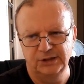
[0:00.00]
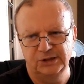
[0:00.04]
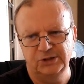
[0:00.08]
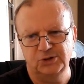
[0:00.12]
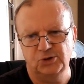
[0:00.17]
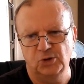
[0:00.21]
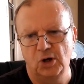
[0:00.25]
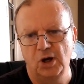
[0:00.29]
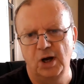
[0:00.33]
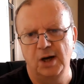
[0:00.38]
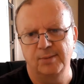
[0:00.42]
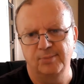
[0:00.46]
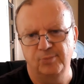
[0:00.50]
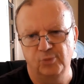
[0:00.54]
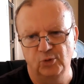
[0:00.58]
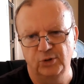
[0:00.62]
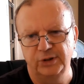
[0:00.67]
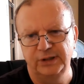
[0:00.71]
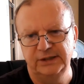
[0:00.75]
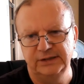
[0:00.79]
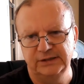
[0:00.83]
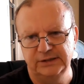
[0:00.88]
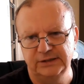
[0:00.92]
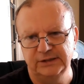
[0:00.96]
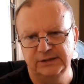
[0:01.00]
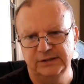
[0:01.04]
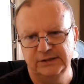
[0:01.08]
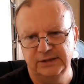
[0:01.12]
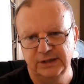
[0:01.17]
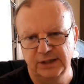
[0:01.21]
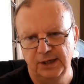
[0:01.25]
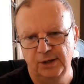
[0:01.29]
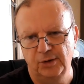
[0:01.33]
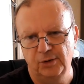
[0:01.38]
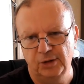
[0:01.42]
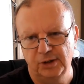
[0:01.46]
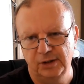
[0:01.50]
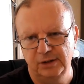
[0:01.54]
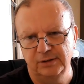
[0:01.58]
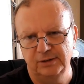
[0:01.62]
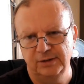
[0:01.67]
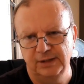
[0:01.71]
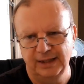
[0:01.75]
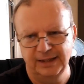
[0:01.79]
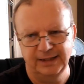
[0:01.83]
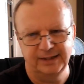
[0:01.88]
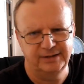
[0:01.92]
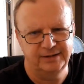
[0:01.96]
strong breezes, you know,
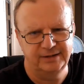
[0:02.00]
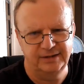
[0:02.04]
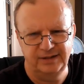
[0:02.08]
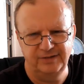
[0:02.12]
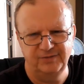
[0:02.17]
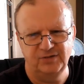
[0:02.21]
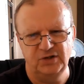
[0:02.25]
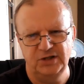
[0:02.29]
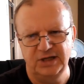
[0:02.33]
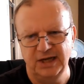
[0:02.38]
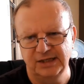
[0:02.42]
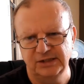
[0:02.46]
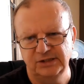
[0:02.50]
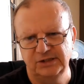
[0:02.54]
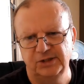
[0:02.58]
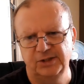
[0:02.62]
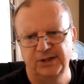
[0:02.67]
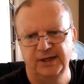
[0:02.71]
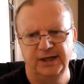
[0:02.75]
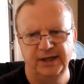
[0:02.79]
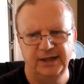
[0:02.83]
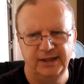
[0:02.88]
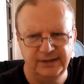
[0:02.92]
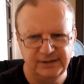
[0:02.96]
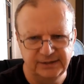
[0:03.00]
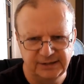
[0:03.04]
like even yesterday,